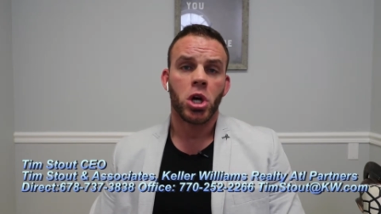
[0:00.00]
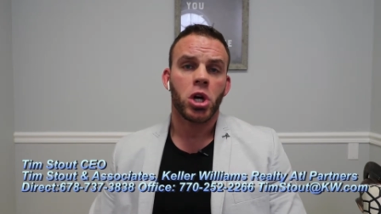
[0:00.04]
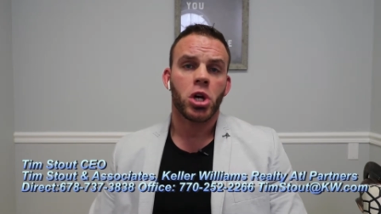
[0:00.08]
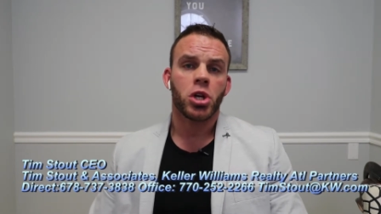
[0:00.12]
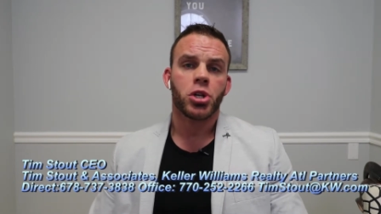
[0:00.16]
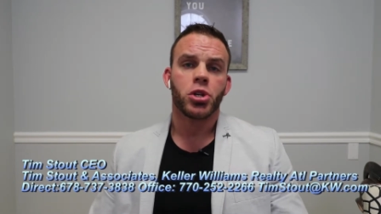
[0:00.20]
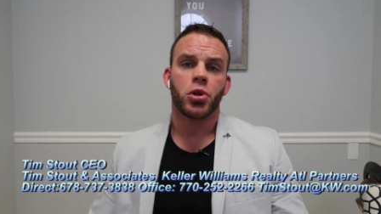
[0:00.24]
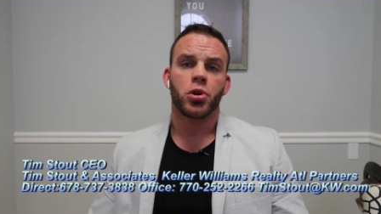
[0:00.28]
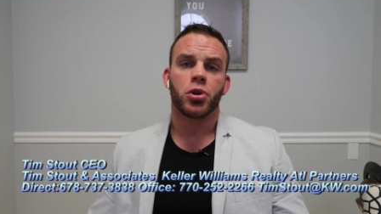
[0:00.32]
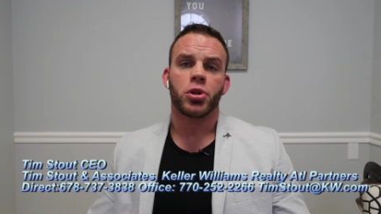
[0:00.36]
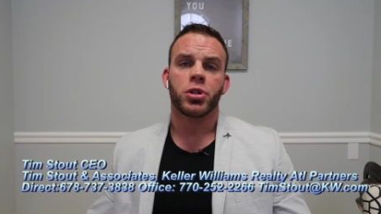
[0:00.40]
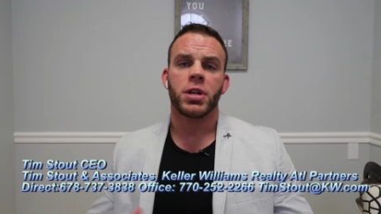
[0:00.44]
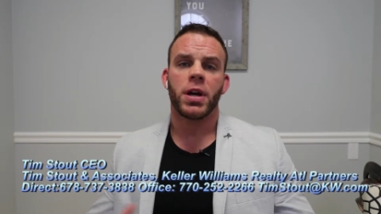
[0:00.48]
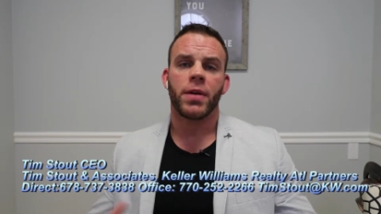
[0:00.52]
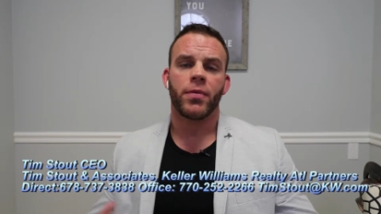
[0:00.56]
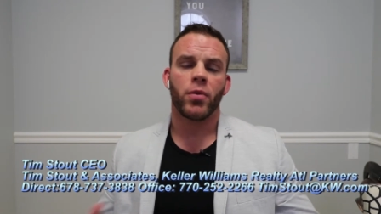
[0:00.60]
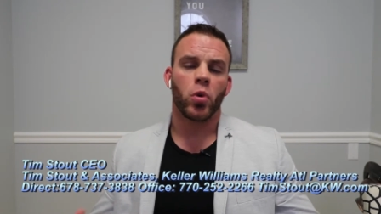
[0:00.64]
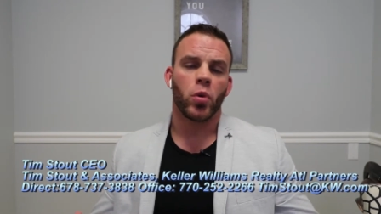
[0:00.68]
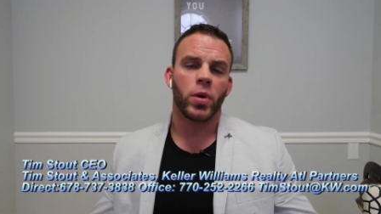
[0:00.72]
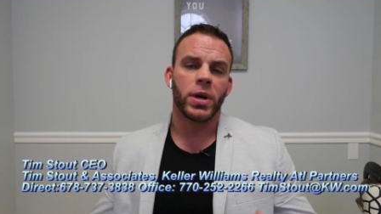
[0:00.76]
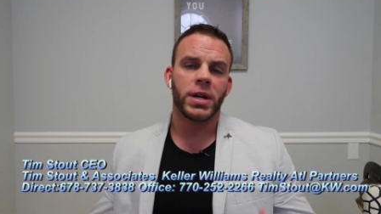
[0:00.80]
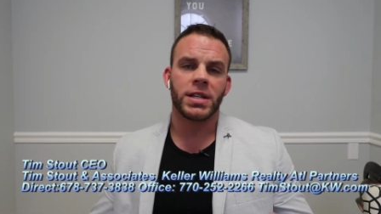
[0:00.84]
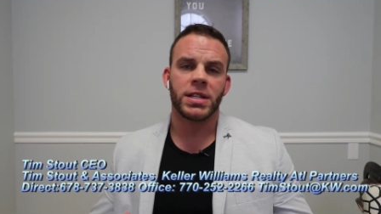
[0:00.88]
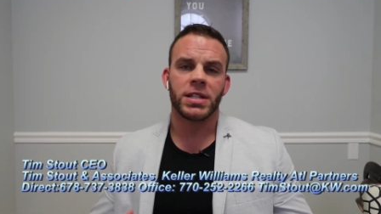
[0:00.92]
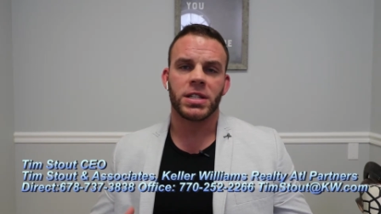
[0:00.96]
So there are several
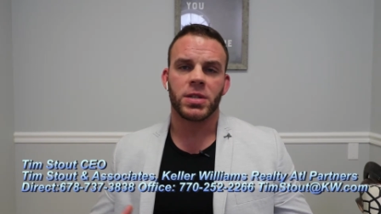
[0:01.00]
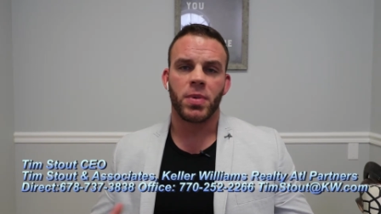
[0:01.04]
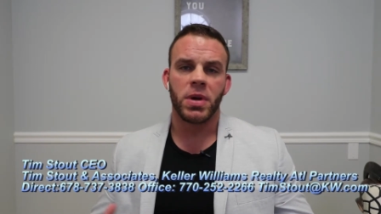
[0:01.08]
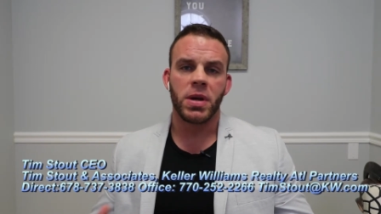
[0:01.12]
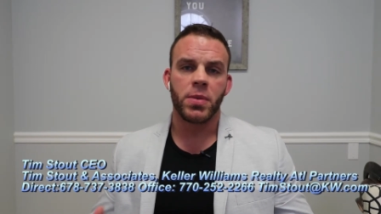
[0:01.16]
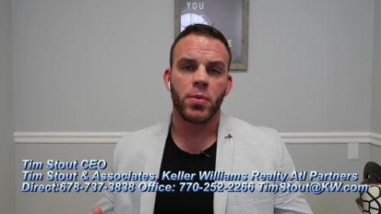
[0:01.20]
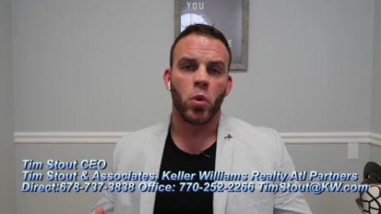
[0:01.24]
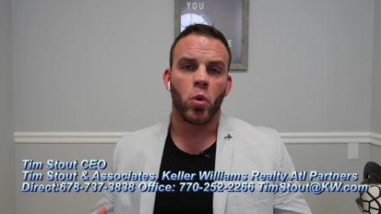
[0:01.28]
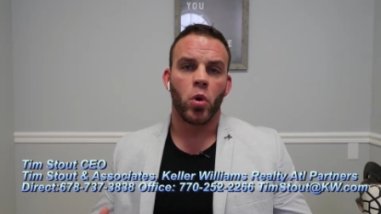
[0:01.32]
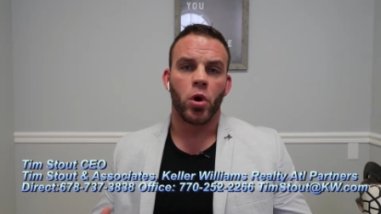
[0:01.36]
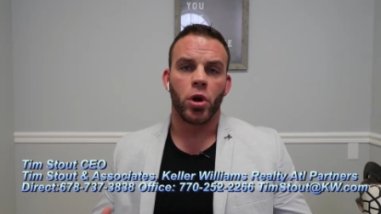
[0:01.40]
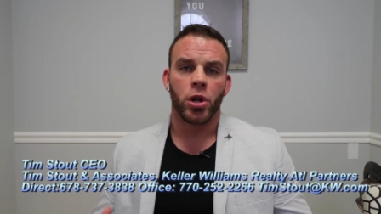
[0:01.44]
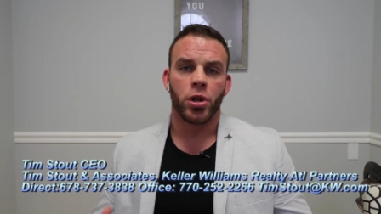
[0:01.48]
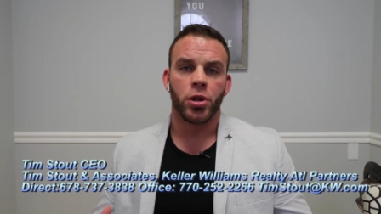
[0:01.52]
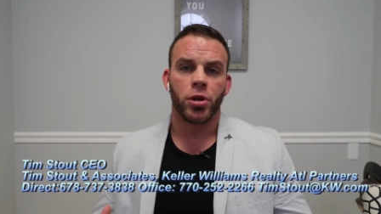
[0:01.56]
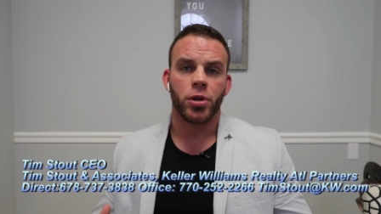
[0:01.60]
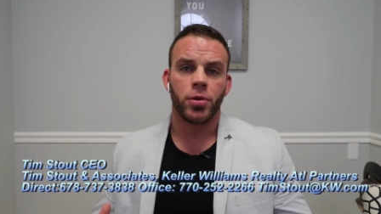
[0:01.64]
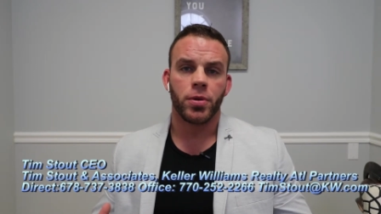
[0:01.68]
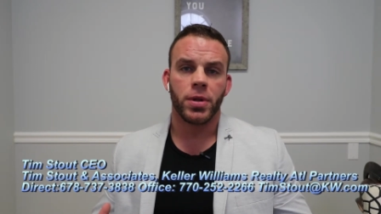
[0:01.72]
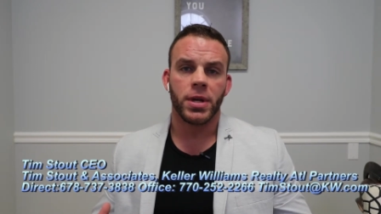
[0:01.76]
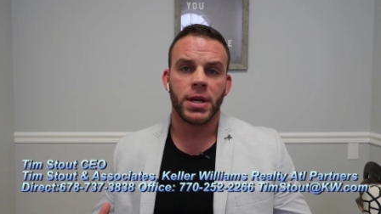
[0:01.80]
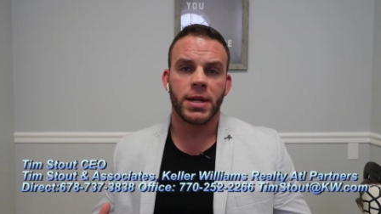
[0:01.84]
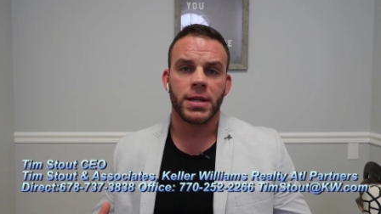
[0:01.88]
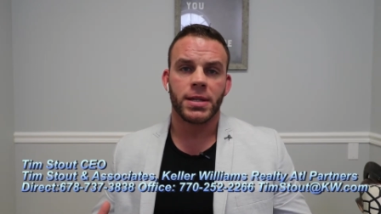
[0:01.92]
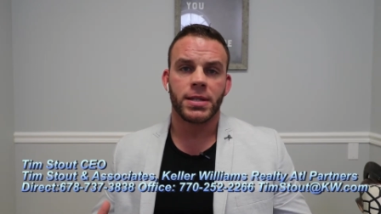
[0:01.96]
reasons people want to do
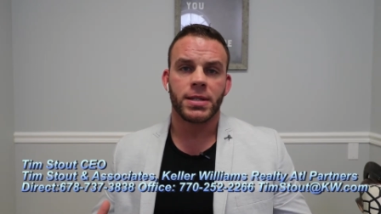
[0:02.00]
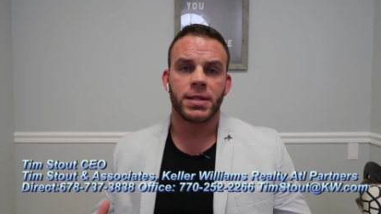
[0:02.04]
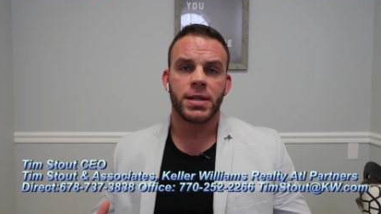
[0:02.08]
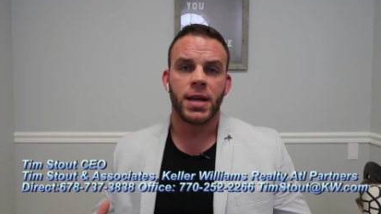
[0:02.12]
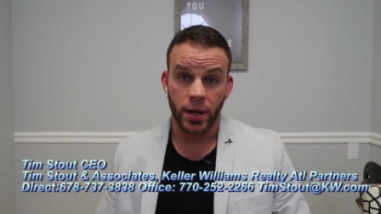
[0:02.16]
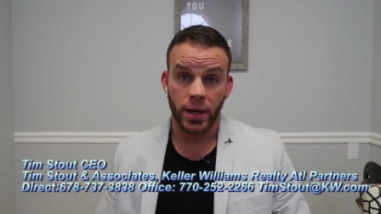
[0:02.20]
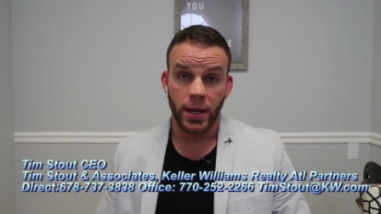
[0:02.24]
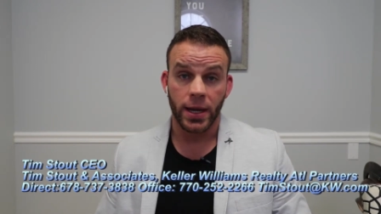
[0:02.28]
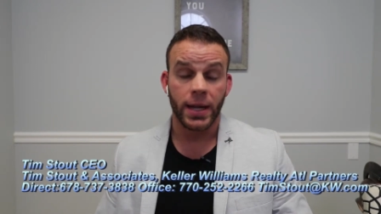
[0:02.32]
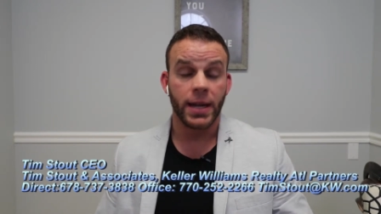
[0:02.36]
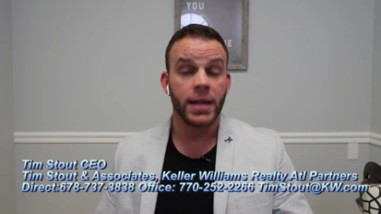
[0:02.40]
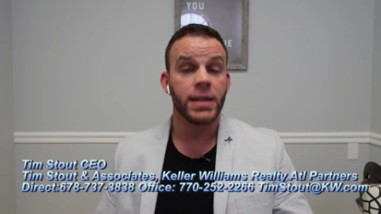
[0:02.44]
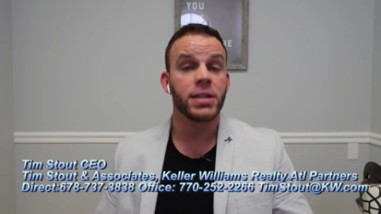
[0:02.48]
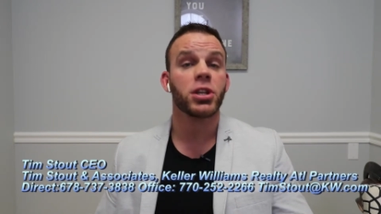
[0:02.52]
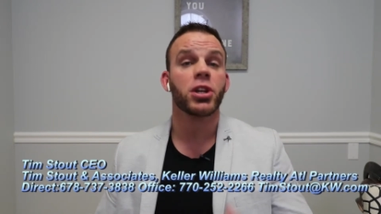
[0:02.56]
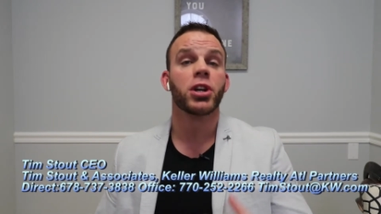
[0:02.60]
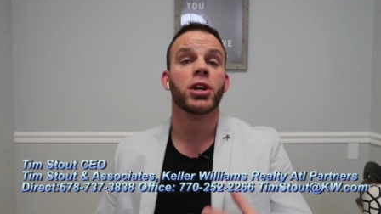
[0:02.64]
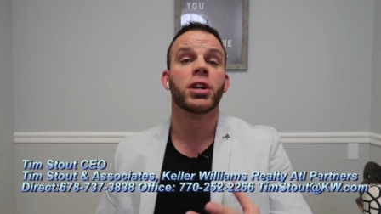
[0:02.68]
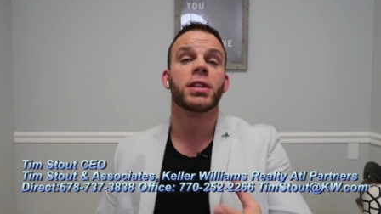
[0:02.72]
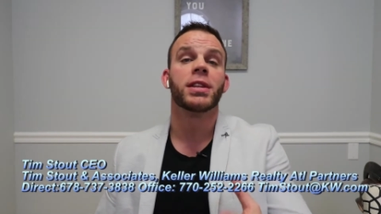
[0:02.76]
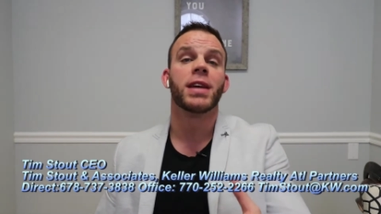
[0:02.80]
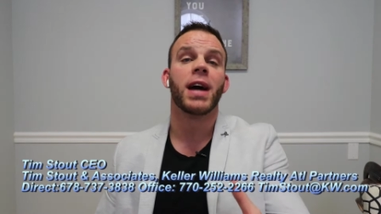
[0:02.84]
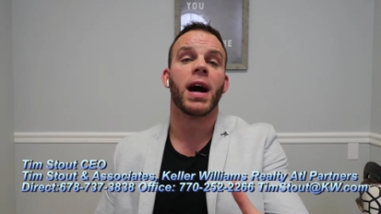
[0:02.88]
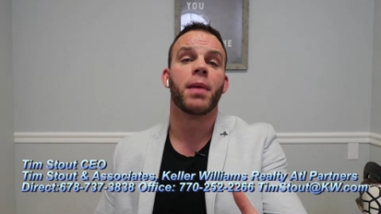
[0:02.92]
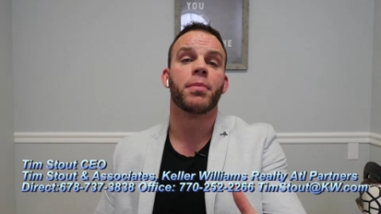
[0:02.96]
this. It is a
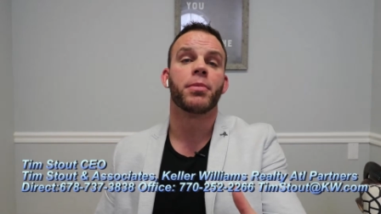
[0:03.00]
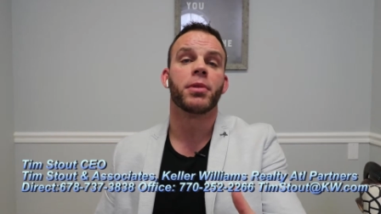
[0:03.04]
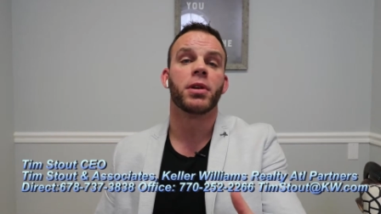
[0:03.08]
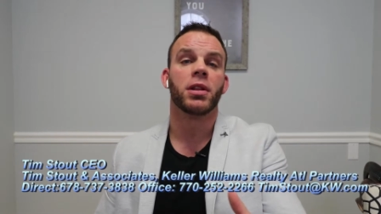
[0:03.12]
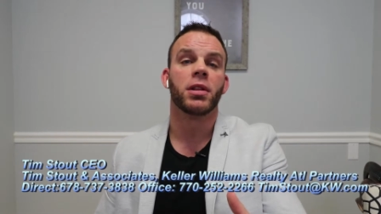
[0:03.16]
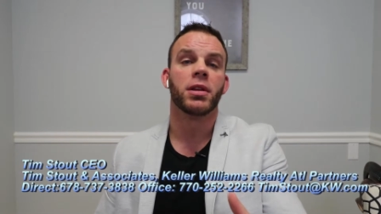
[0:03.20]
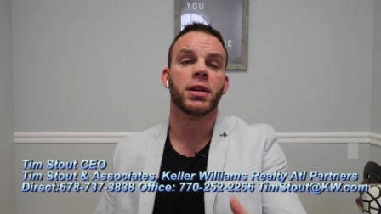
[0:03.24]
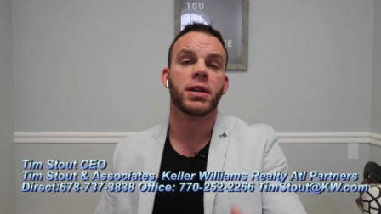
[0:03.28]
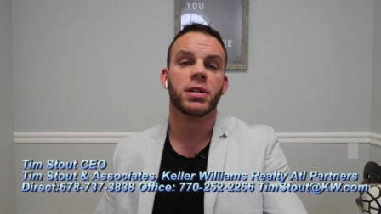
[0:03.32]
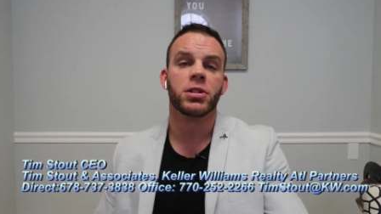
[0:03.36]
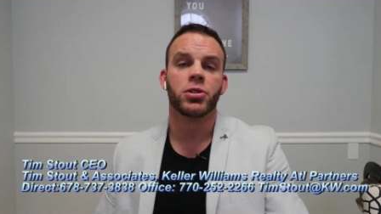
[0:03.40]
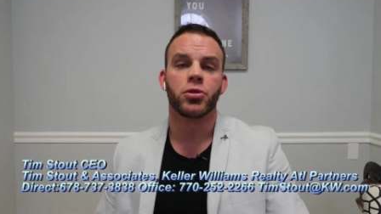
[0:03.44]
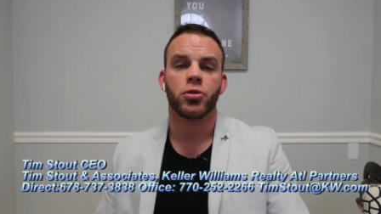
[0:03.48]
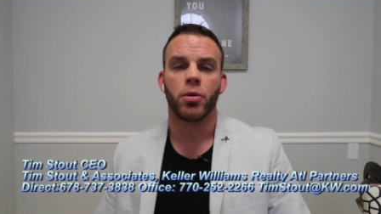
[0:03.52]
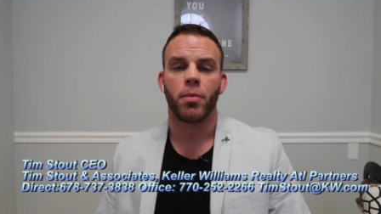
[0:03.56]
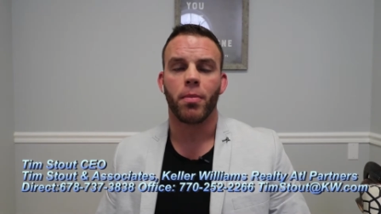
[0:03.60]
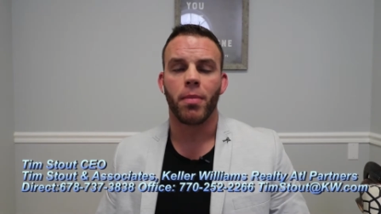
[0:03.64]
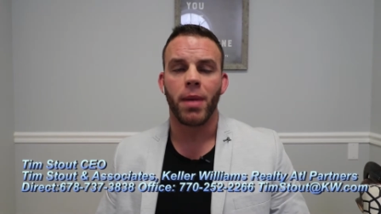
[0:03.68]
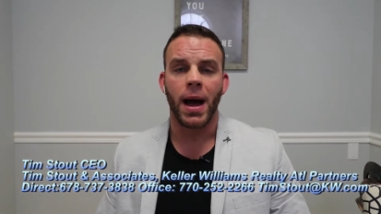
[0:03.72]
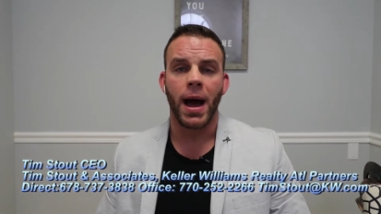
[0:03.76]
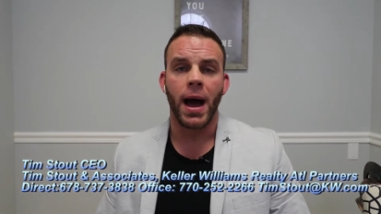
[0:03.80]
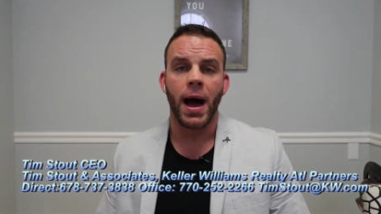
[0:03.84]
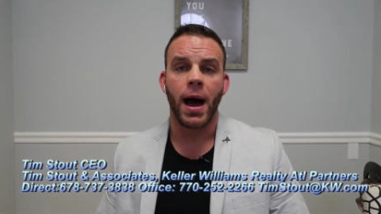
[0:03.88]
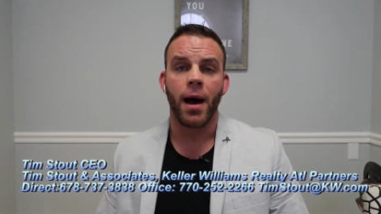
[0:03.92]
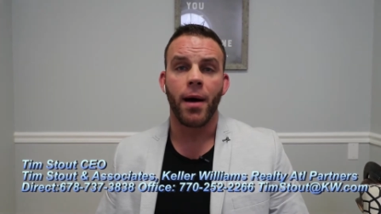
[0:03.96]
good time to list or
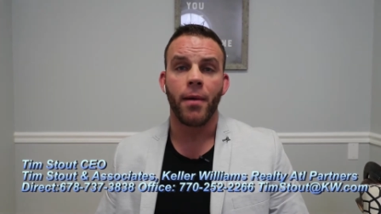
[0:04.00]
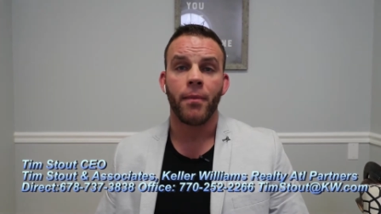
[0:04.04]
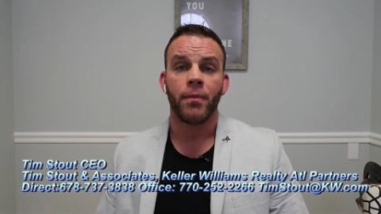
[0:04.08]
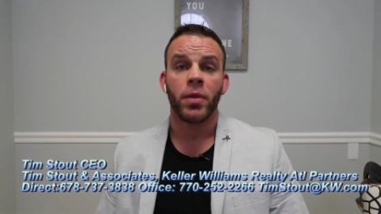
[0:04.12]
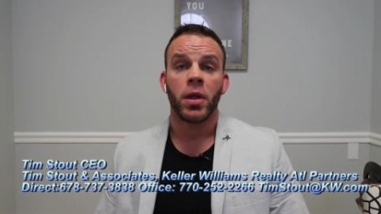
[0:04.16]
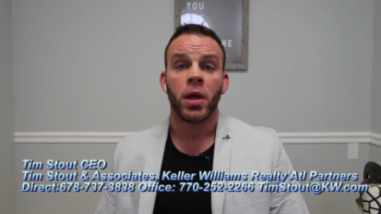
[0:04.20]
buy.